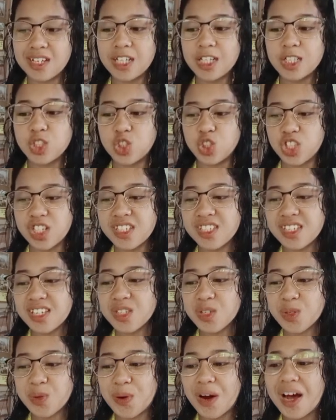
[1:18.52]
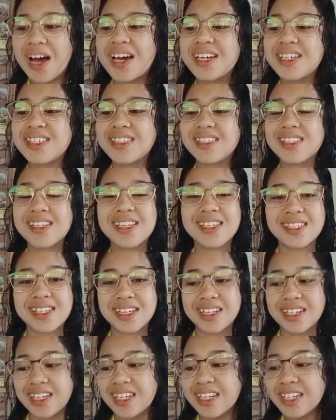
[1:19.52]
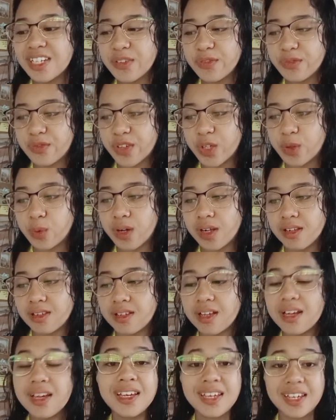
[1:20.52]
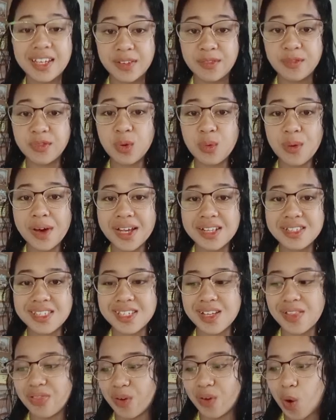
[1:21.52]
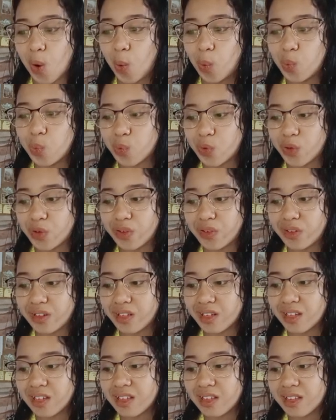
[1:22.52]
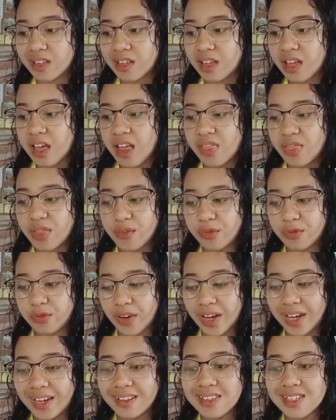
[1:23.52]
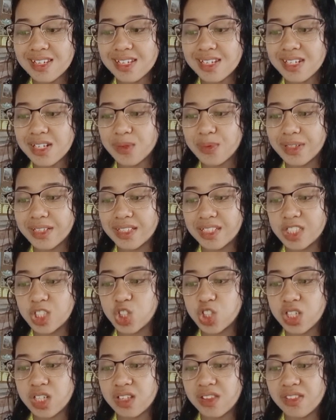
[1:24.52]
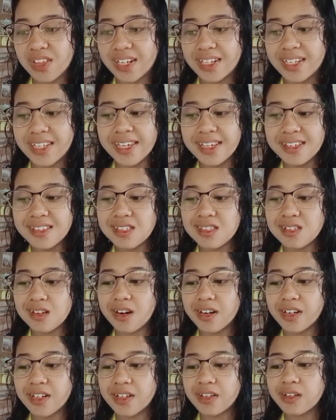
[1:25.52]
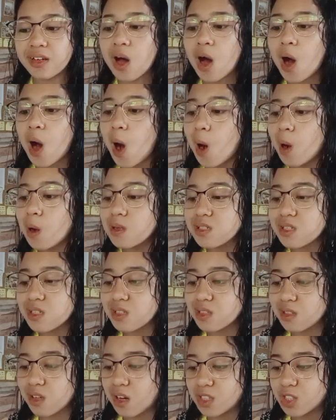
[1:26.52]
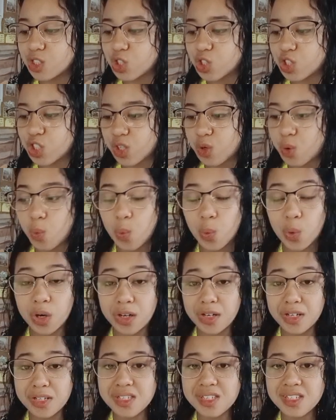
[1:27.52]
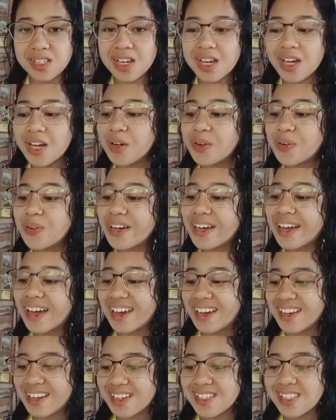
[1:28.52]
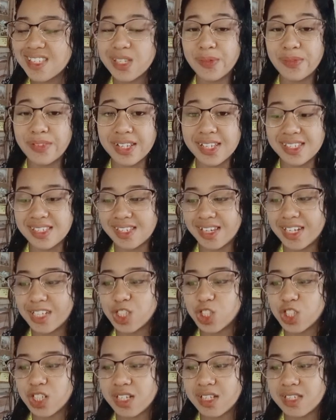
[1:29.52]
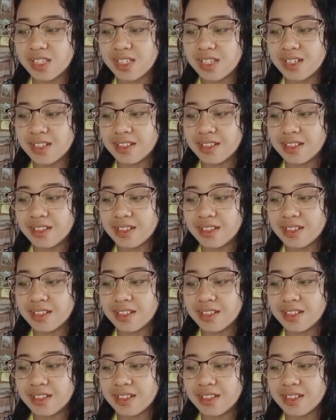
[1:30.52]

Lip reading: Jesus Christ as an individual influenced the whole world. The faith and the religion that he started also launched wars, created civilizations,